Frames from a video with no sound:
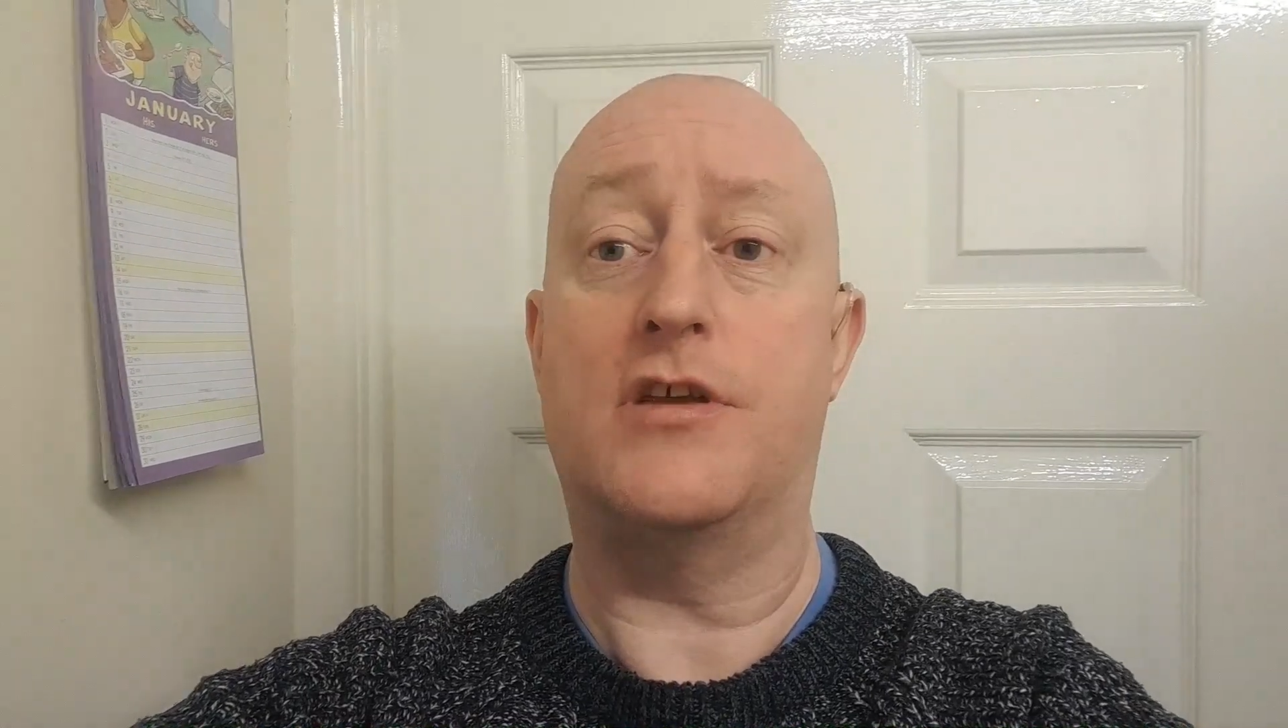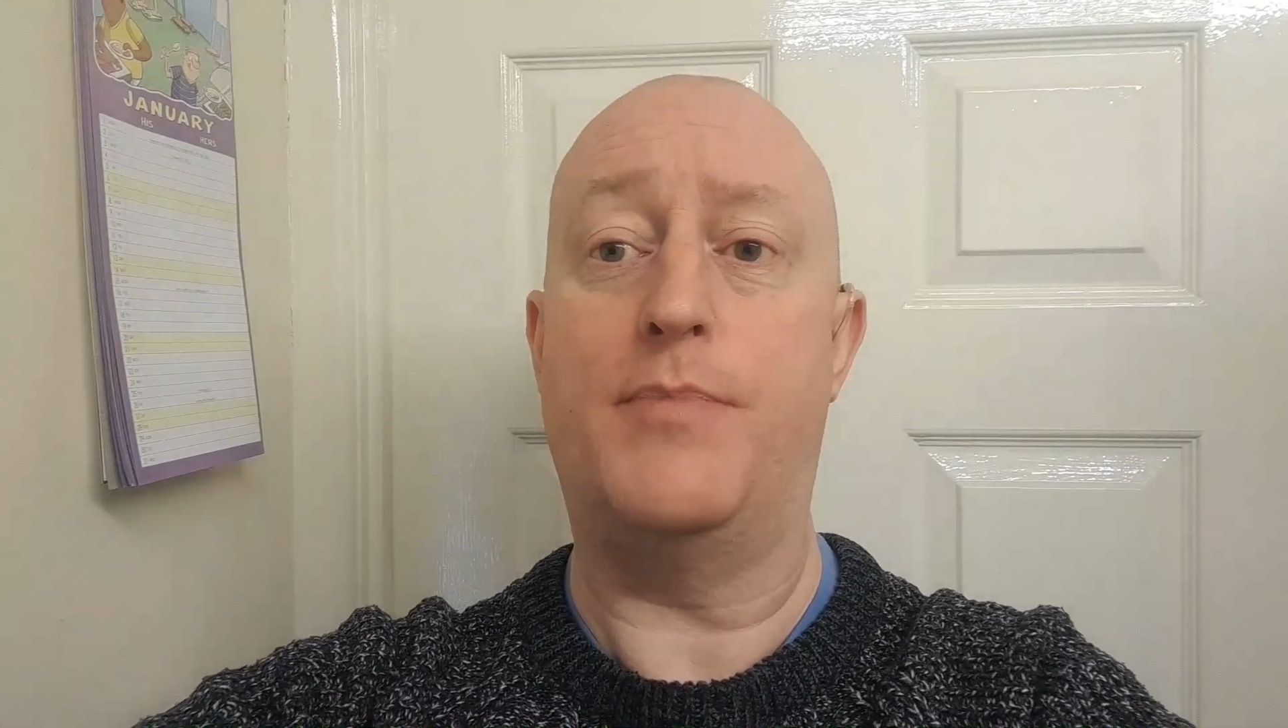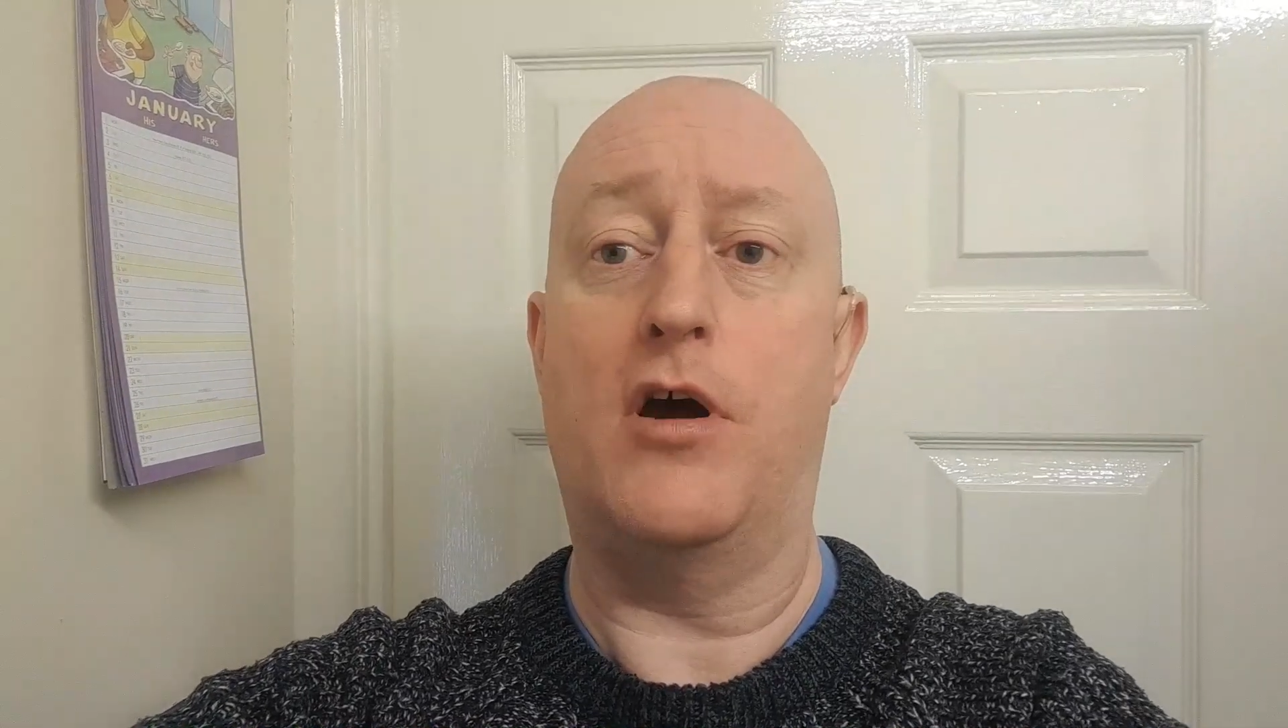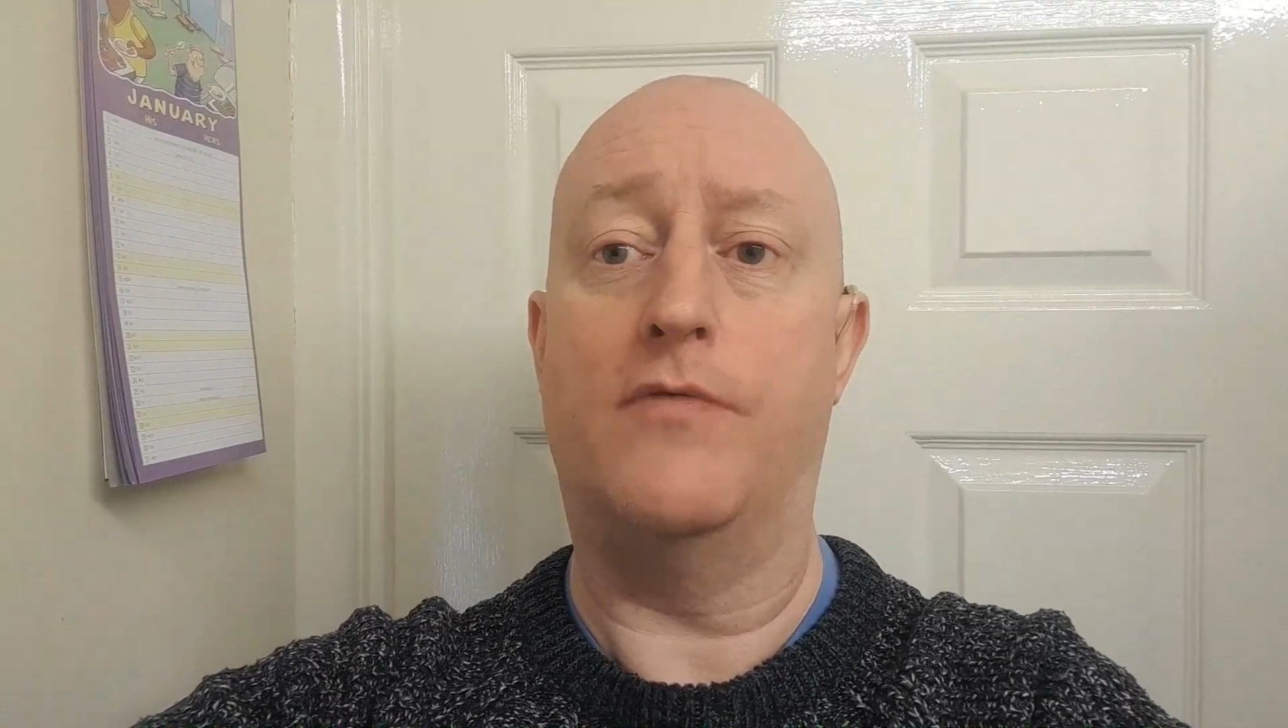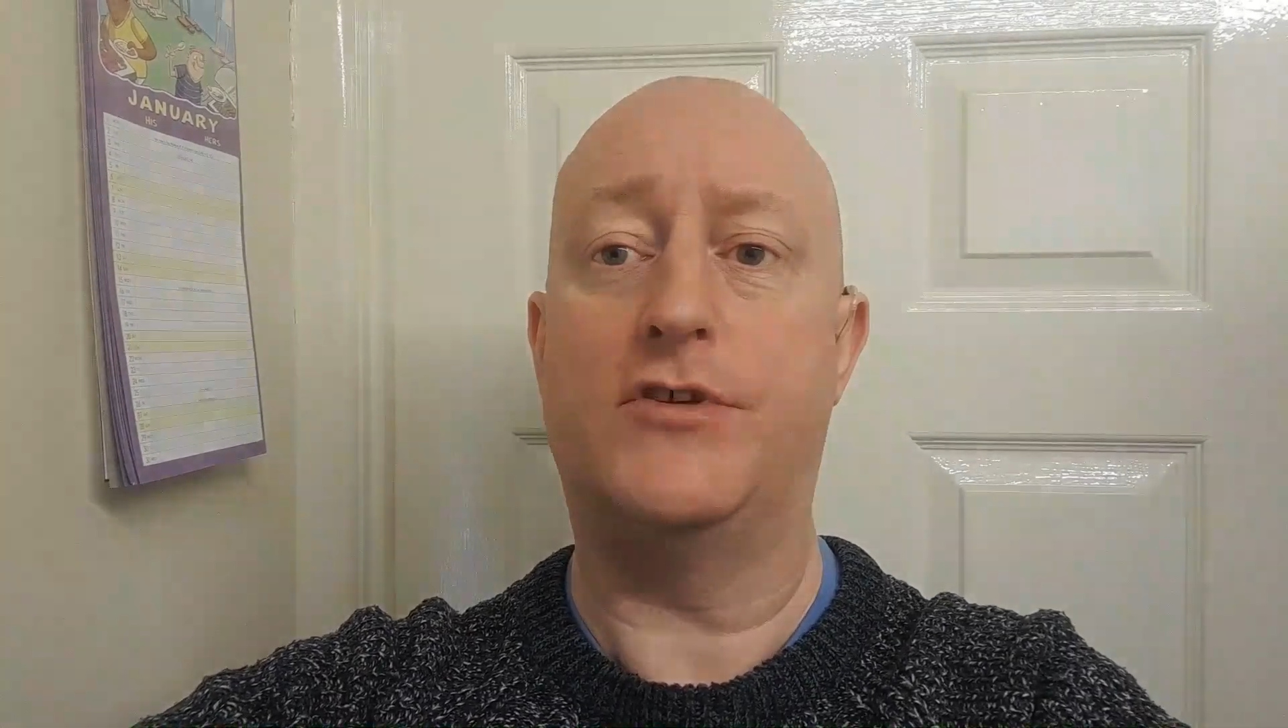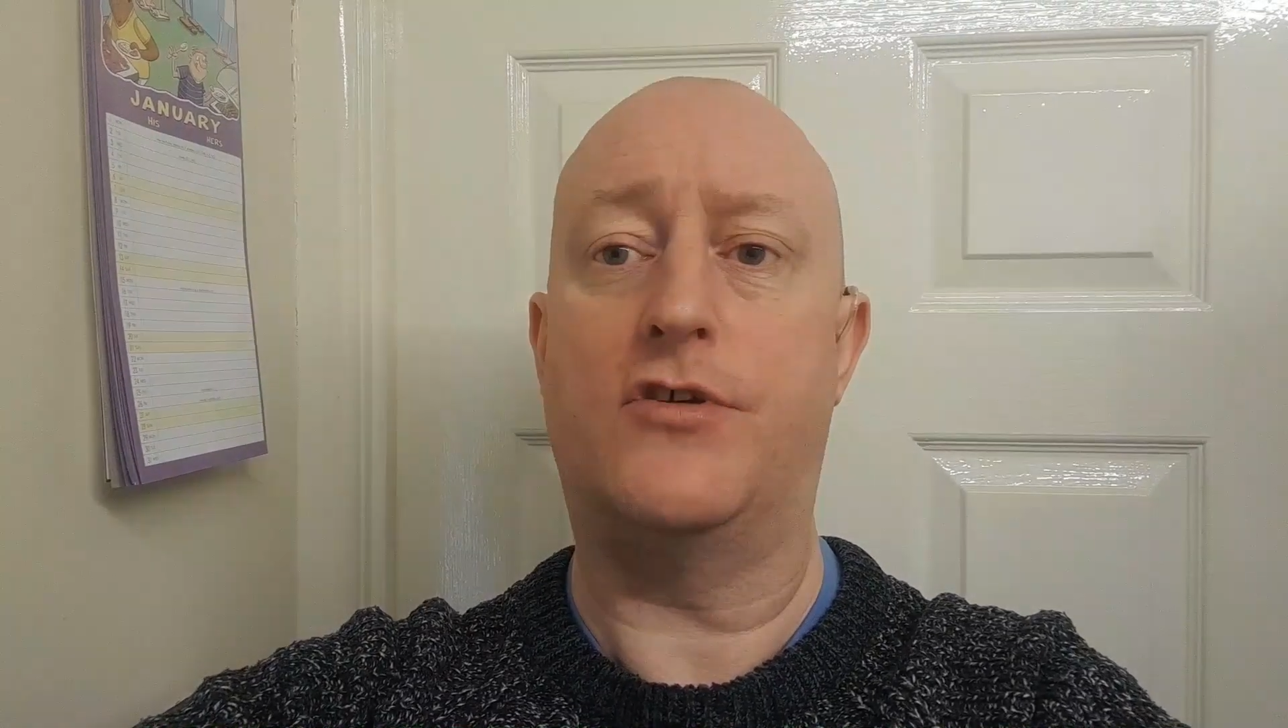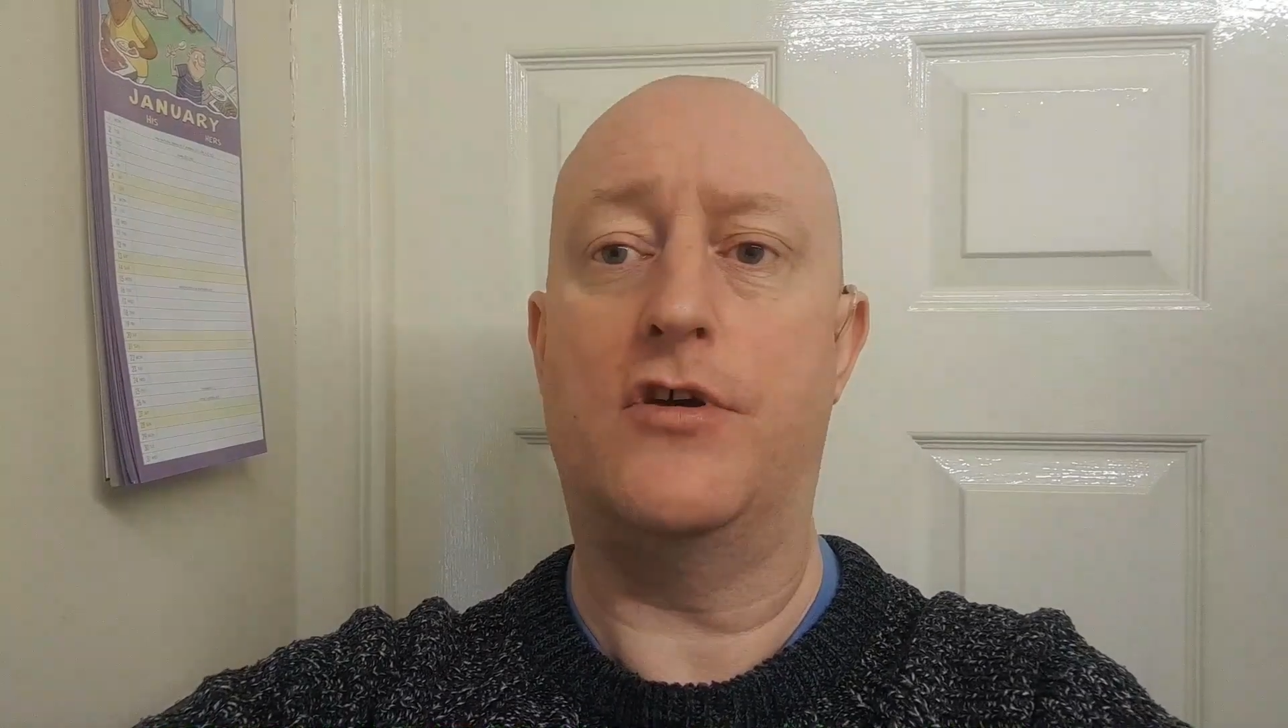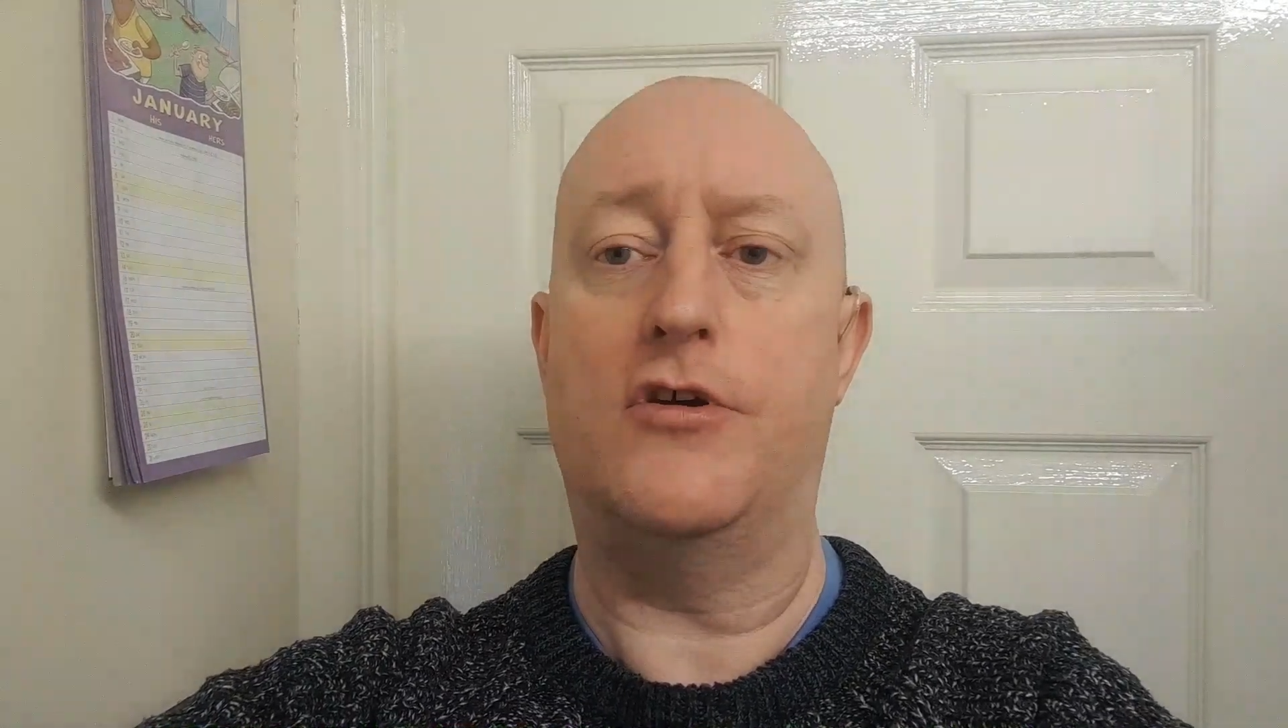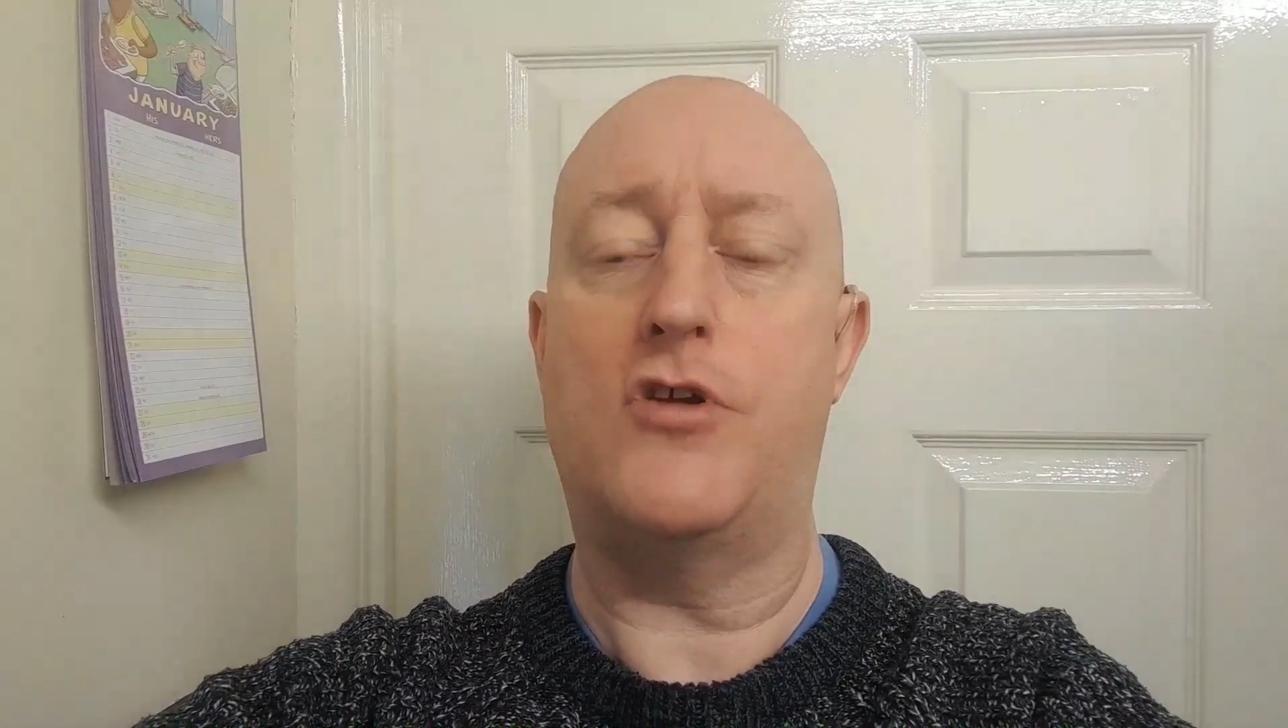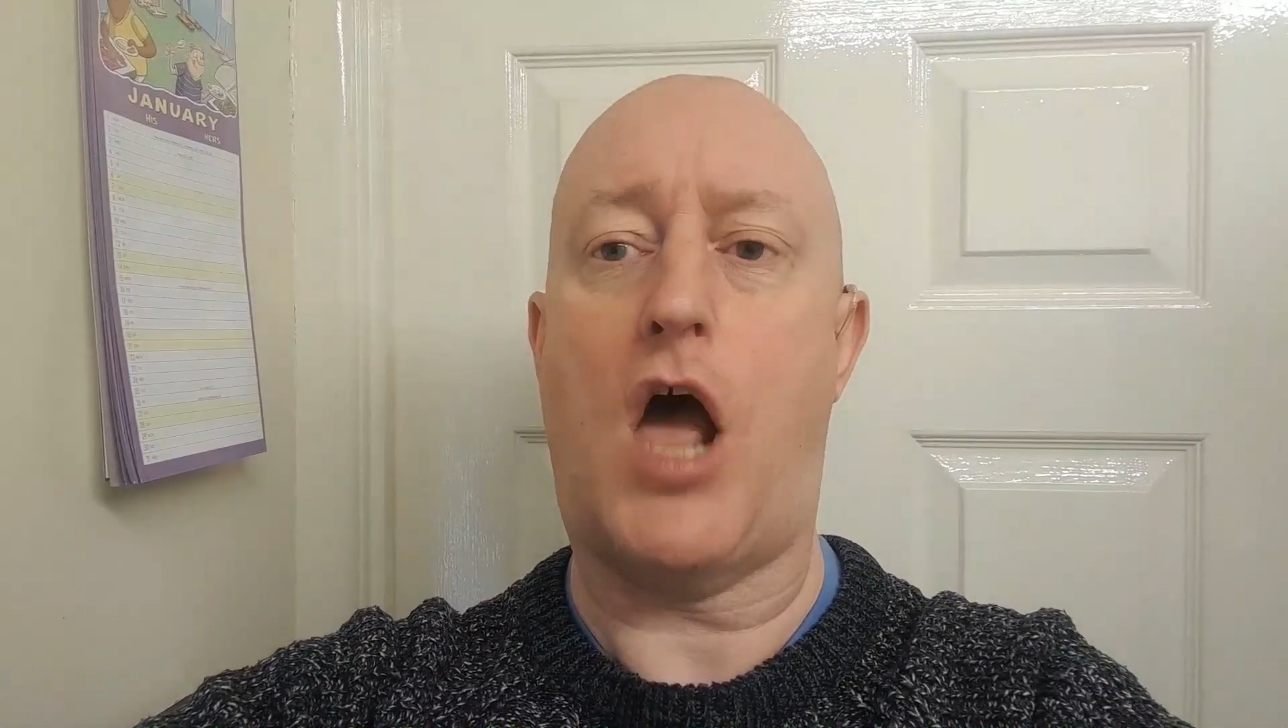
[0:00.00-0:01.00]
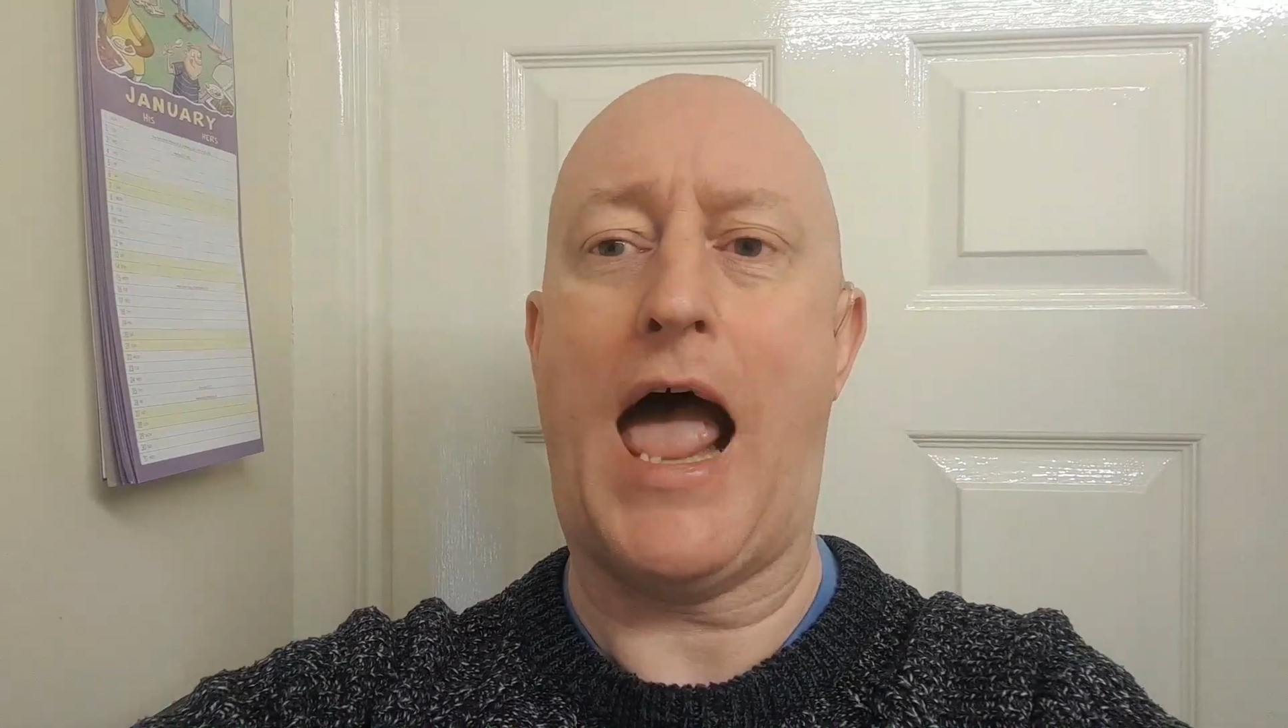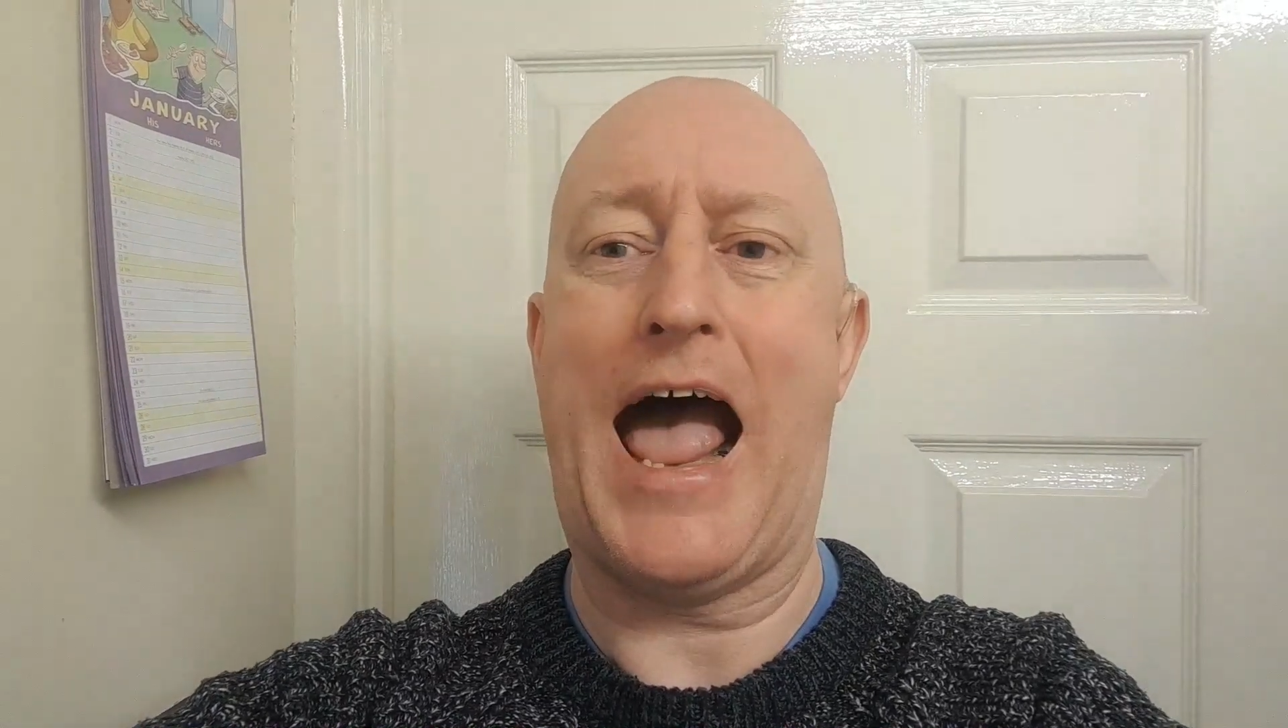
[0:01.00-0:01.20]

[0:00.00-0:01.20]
to be overturned